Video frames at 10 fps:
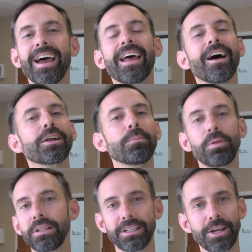And I
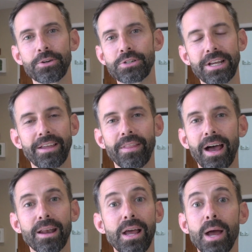completely understand
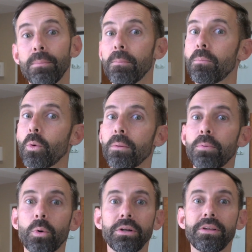that. But more
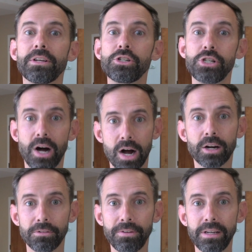importantly than
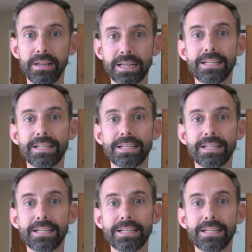geography